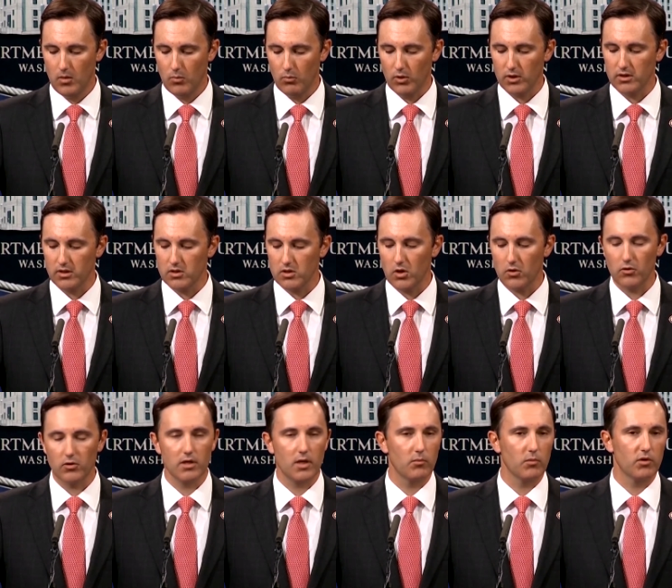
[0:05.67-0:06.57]
bring the
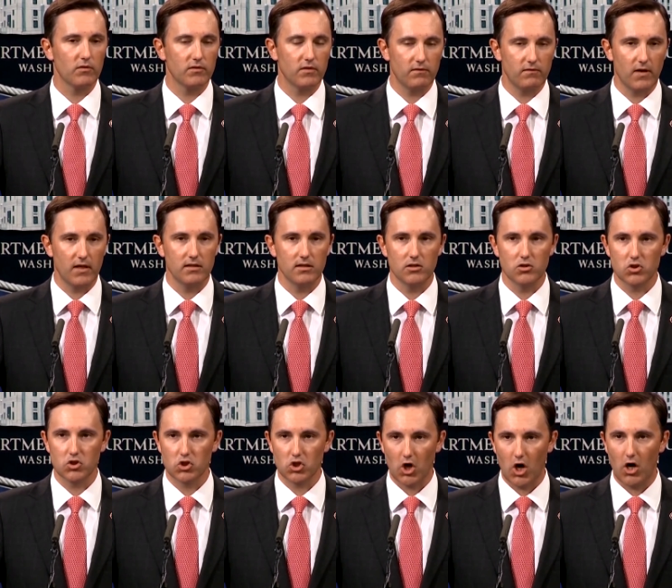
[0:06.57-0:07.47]
total number of defendants
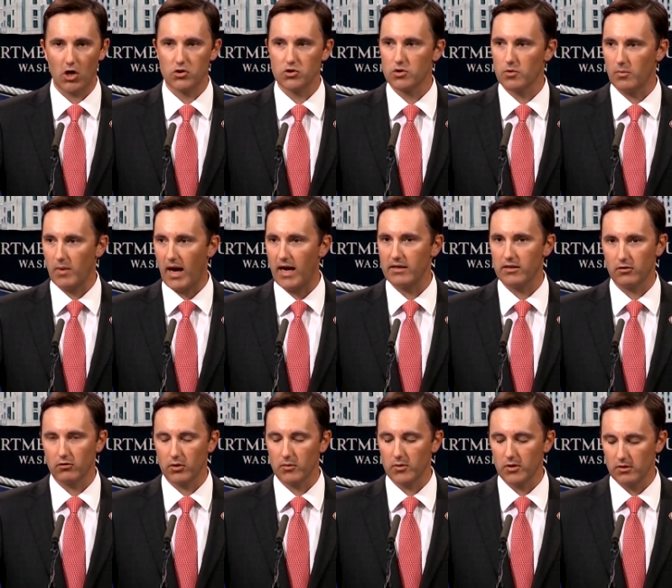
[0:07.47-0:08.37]
charged by the
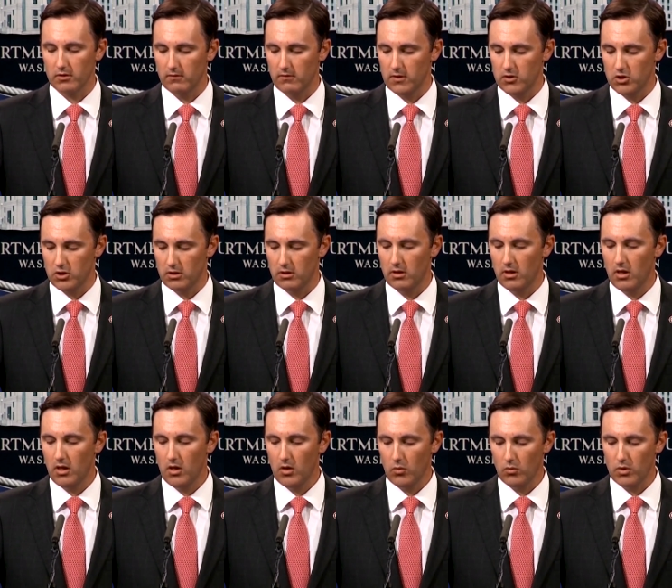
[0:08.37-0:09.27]
Criminal Division
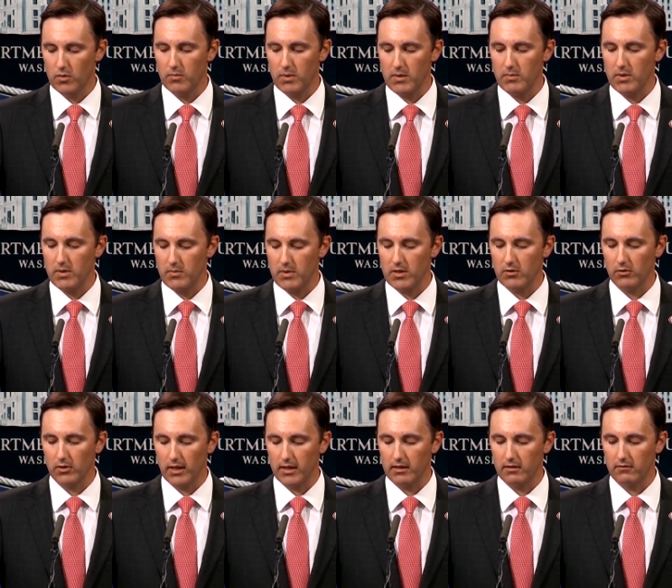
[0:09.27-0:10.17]
with P P
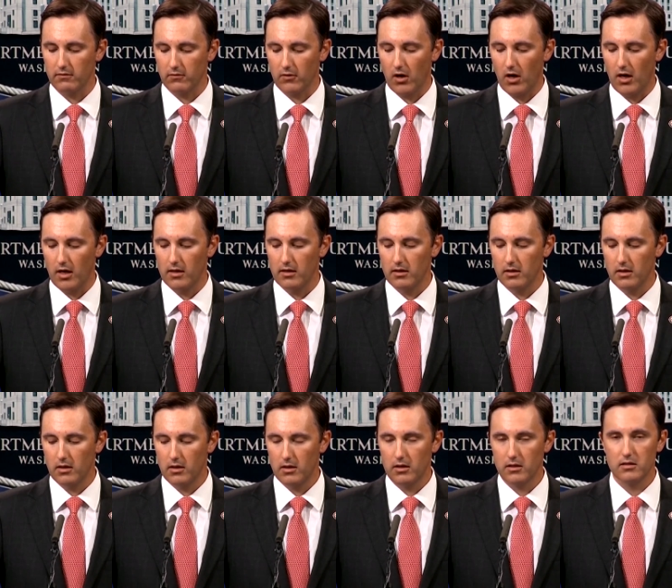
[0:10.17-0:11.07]
P-related fraud
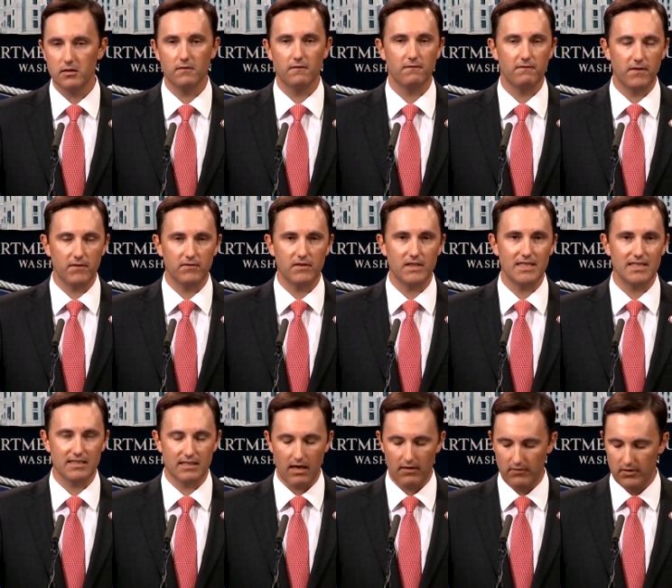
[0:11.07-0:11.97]
to
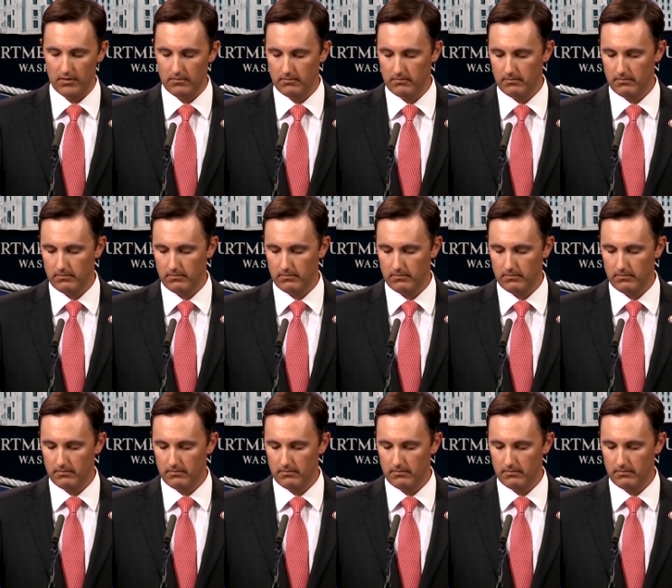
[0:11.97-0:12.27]
fifty-seven.